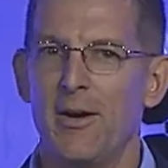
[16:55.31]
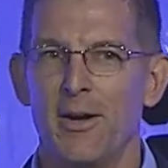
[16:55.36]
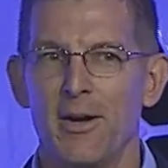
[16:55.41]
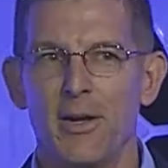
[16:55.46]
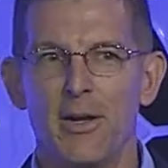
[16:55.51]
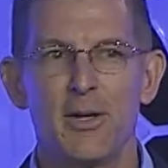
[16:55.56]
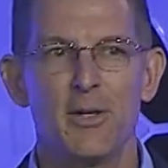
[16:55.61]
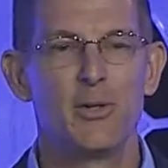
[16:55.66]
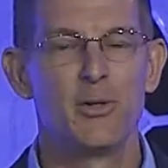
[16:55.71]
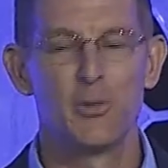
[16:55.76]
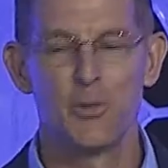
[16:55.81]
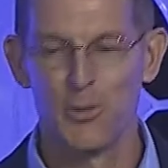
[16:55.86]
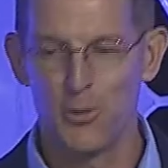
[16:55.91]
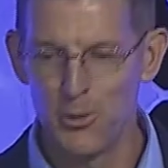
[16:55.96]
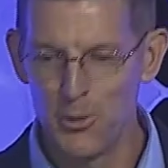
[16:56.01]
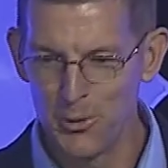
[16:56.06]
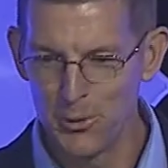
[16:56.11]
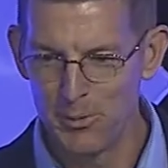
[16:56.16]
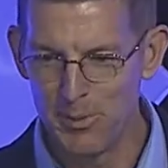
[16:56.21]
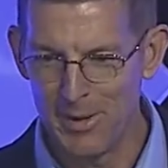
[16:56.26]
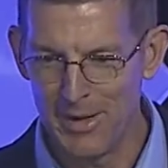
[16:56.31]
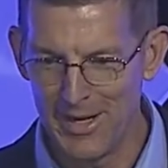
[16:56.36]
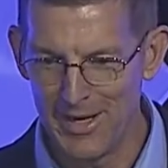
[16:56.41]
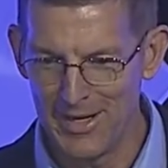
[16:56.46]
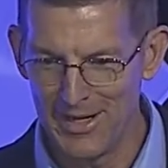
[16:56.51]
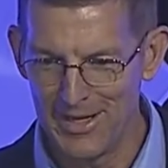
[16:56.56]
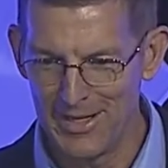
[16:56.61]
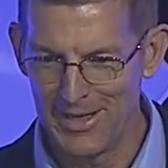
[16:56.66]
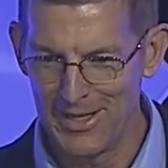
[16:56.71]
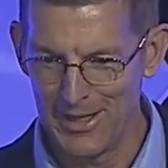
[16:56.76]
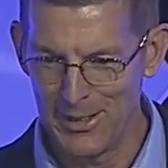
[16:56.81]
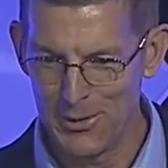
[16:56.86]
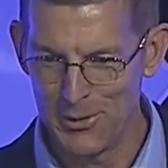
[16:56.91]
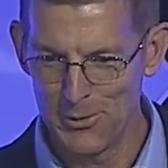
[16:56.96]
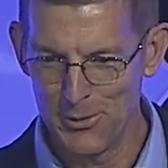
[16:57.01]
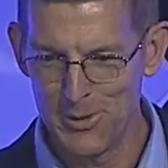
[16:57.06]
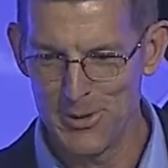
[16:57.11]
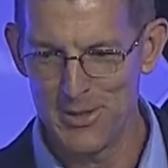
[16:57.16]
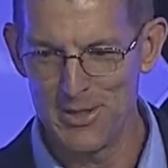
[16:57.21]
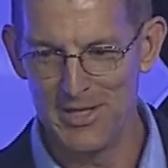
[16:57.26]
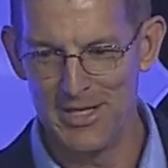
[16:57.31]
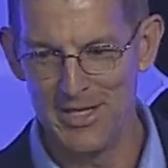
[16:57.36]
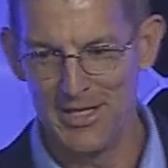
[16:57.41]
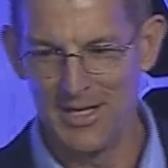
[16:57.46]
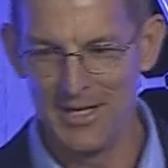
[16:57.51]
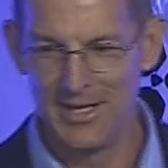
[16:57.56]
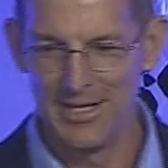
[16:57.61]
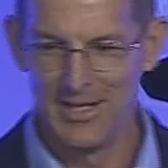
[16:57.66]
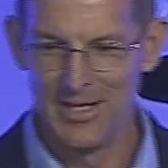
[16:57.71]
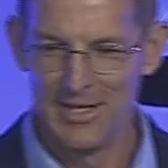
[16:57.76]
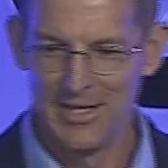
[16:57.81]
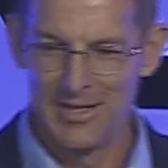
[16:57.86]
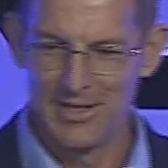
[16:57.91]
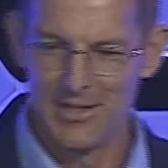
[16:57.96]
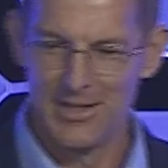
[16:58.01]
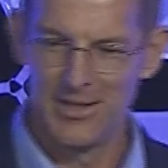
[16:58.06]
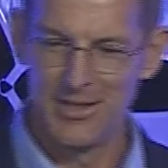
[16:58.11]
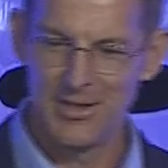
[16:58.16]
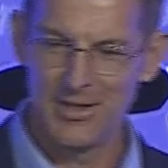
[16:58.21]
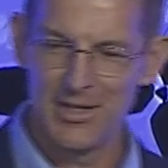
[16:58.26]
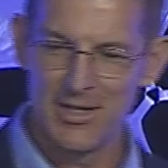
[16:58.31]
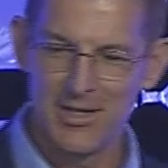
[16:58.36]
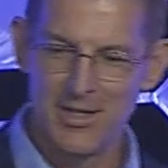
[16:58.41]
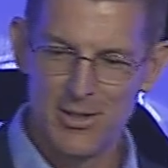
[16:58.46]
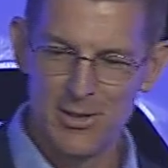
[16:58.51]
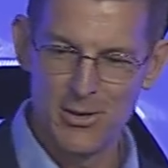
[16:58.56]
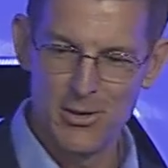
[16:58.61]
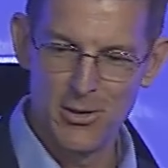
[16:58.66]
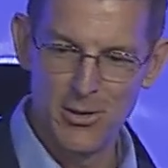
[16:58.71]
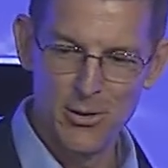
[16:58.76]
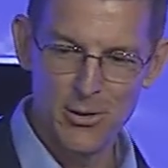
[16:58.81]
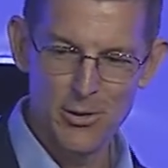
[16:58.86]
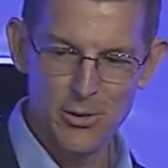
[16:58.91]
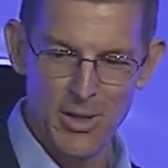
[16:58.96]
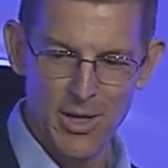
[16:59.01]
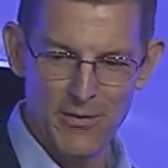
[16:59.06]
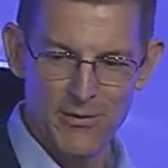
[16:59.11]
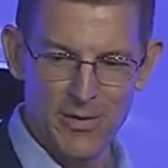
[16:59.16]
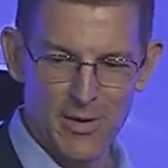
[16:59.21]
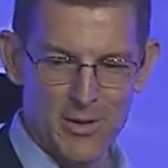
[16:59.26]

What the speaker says: controlled by electricity. And look at this, no traffic